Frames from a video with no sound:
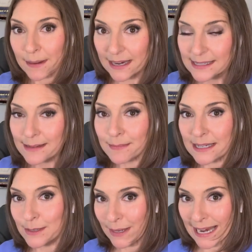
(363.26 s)
because it means
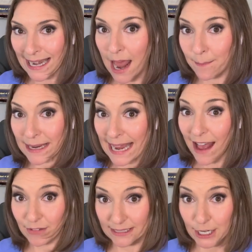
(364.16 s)
that we cannot be
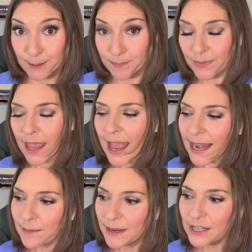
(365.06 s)
cavalier. And
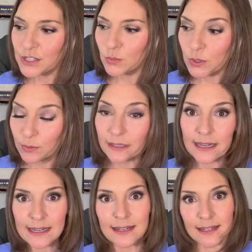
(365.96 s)
it means that we really
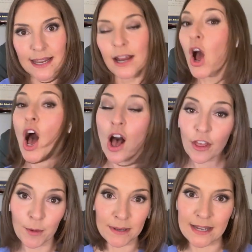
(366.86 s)
need to take all
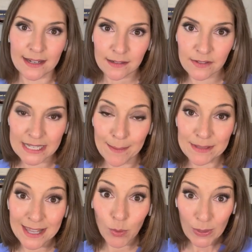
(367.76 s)
the protective steps
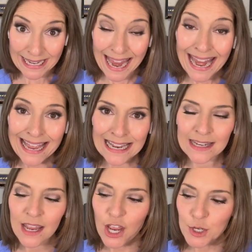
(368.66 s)
that we can
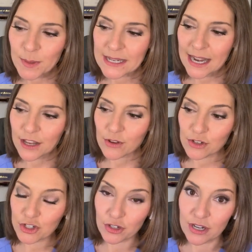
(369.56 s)
to protect those
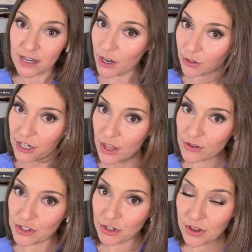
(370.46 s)
children, not only those
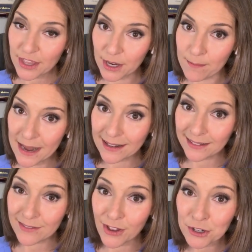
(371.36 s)
children that are
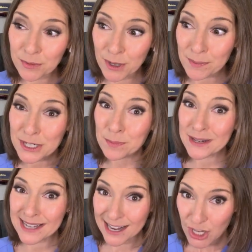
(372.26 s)
medically vulnerable, but to
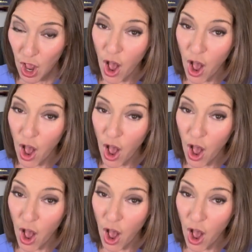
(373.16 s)
protect